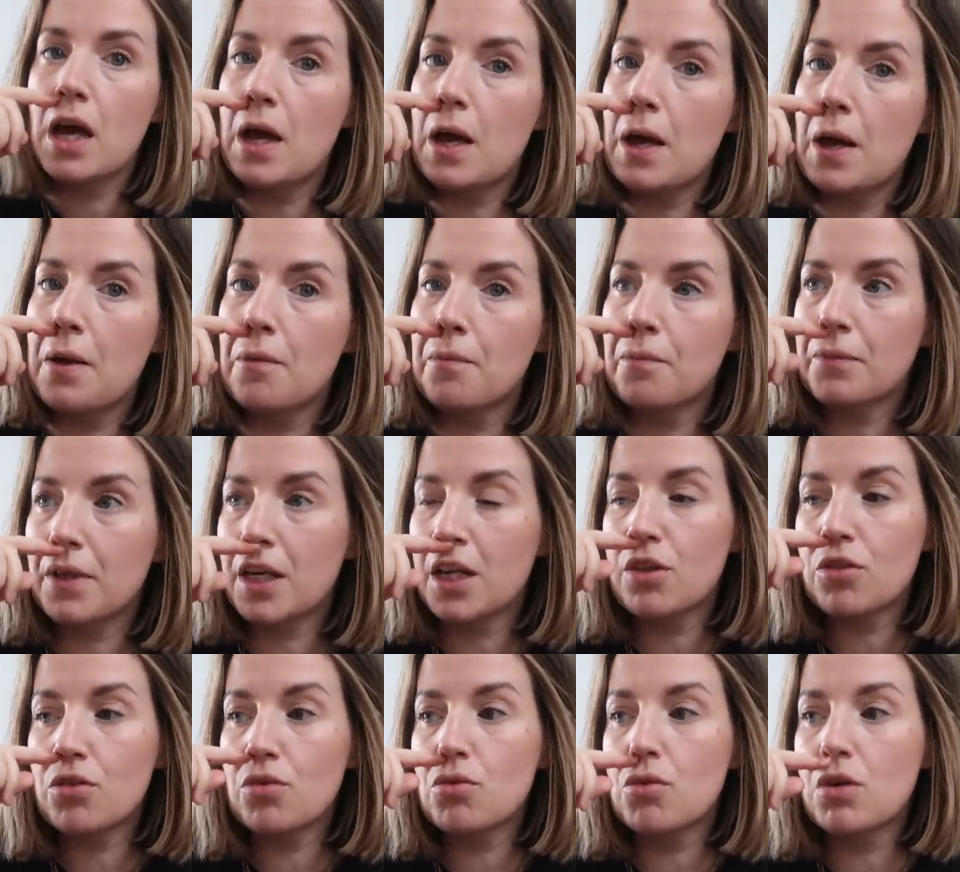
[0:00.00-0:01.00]

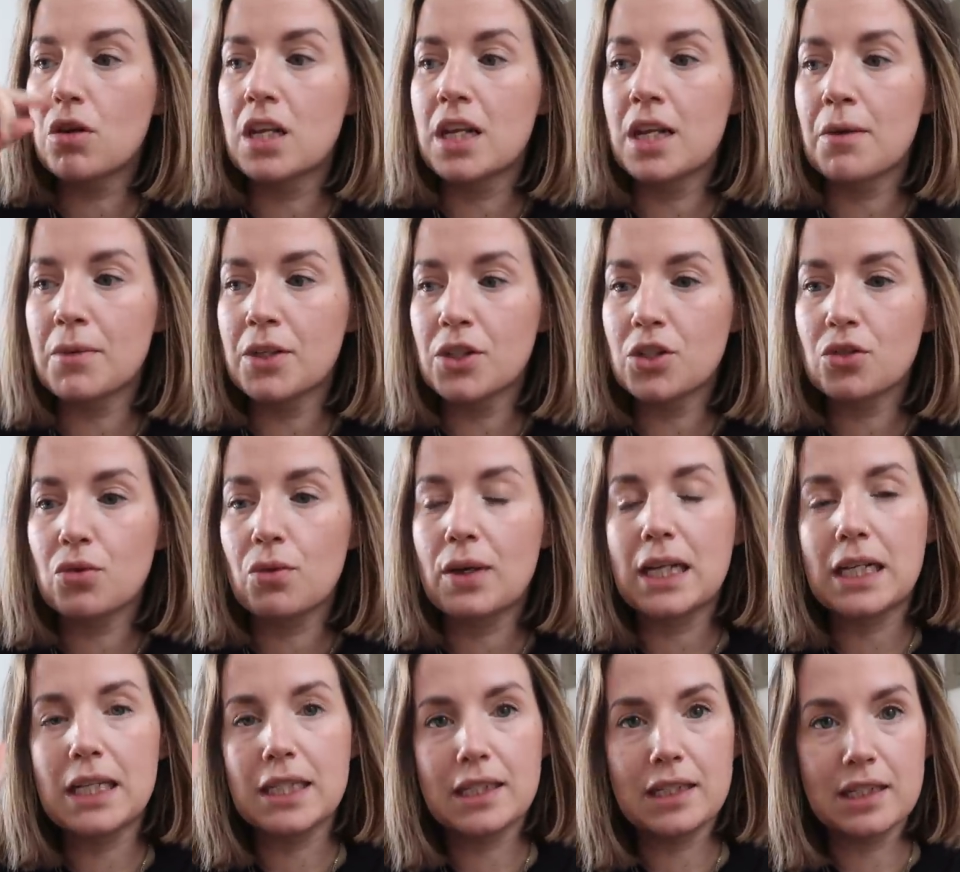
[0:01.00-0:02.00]
I thought, let me just
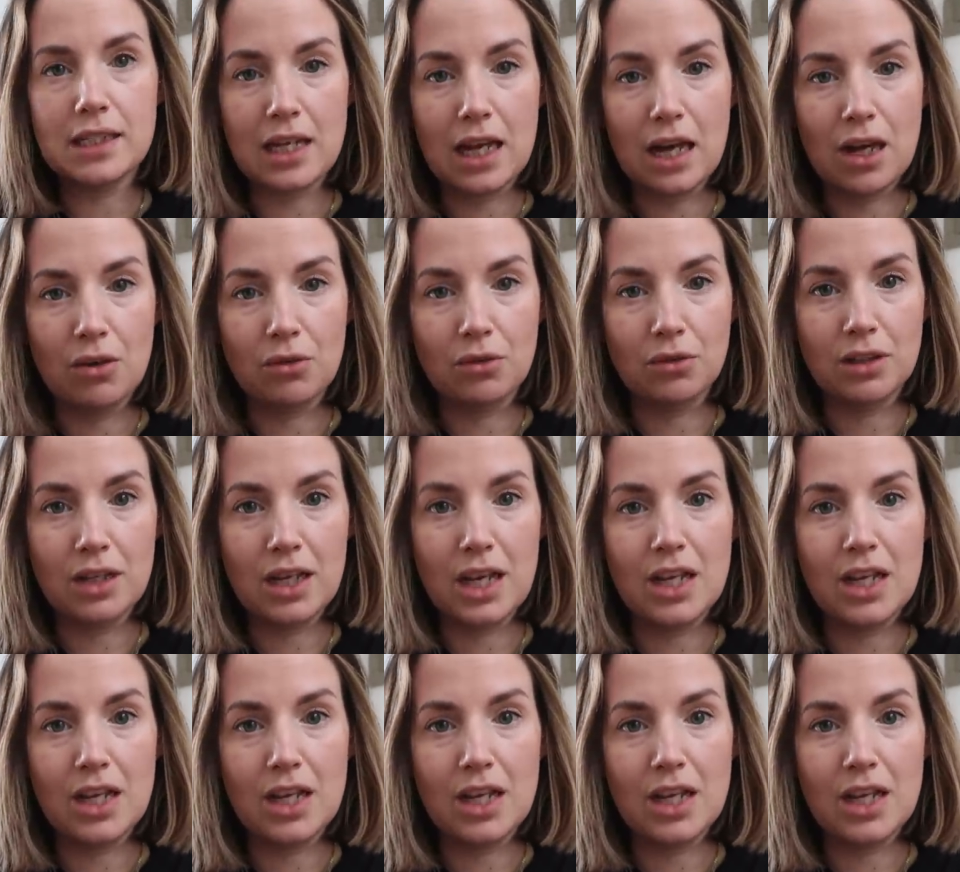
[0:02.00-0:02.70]
quickly sit down